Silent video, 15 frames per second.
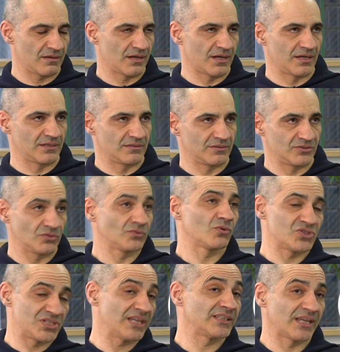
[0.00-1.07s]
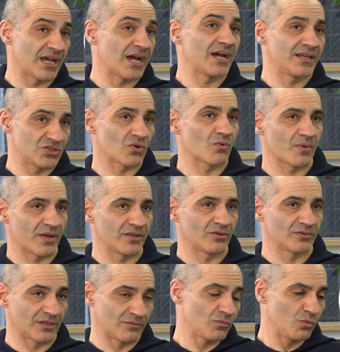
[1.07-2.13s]
and Gen AI is already
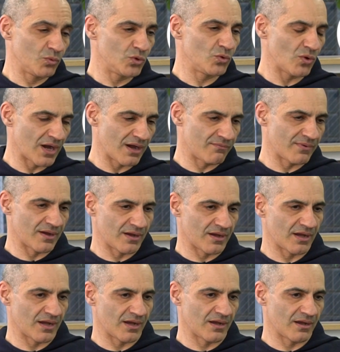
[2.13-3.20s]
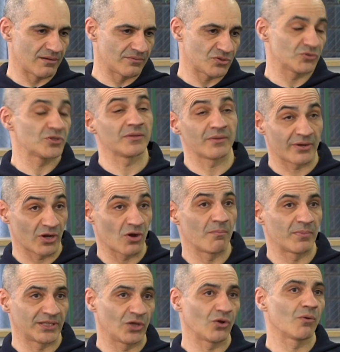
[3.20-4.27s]
on, and we do have a subsidiary
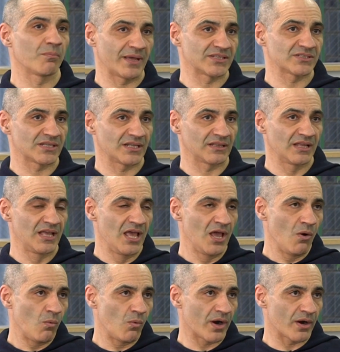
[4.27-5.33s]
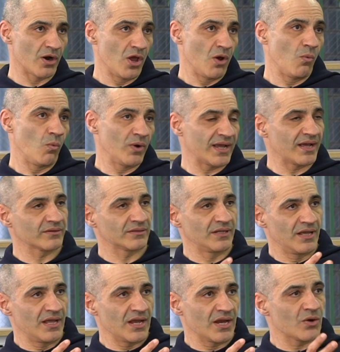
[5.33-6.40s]
company called Pencil, where we can
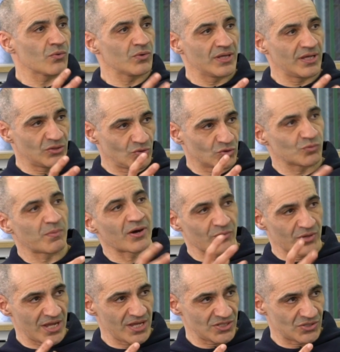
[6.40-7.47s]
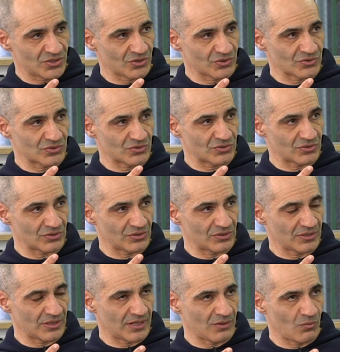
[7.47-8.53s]
create those variations
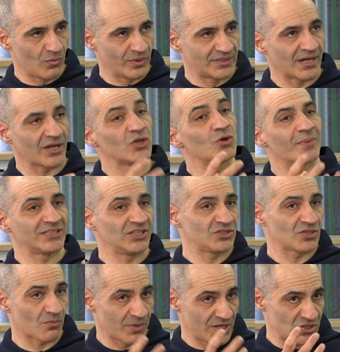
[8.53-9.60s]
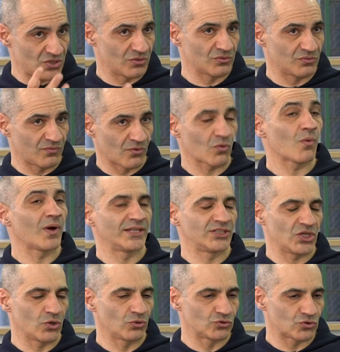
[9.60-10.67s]
with a human intervention for
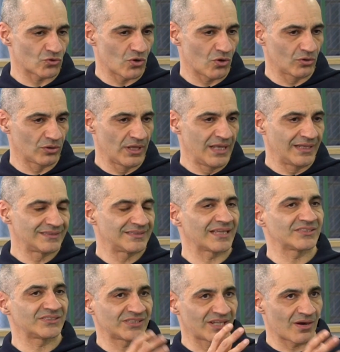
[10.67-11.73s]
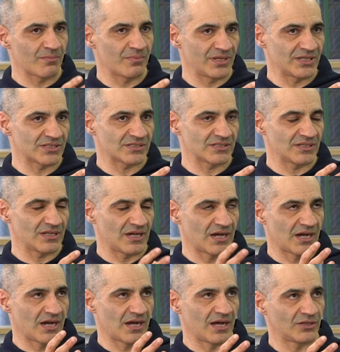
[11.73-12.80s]
quality control that service
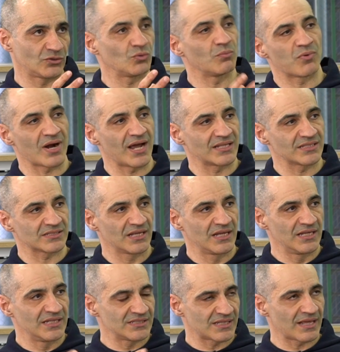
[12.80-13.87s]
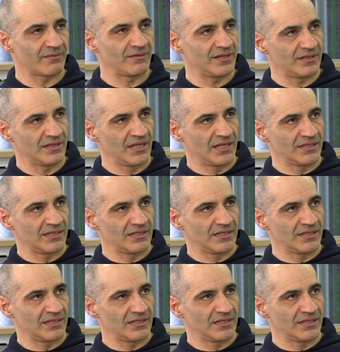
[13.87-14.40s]
to brands. Suddenly,